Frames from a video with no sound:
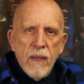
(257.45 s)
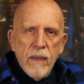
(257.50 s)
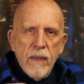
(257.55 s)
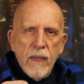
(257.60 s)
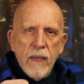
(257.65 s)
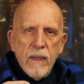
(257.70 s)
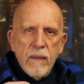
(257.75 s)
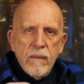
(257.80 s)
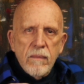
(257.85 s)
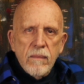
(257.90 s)

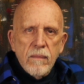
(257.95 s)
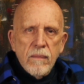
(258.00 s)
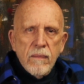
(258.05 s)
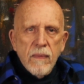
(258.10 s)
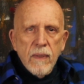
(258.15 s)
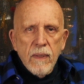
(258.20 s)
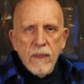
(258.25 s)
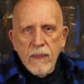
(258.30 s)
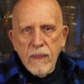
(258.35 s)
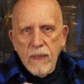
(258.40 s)
Then
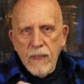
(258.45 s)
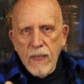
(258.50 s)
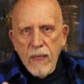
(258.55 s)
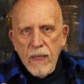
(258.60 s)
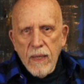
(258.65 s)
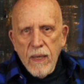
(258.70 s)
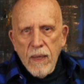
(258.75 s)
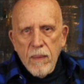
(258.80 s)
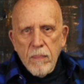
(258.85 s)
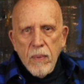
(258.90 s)

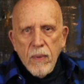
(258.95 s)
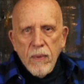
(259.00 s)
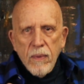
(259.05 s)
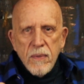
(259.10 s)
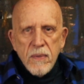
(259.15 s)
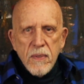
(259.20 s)
get up or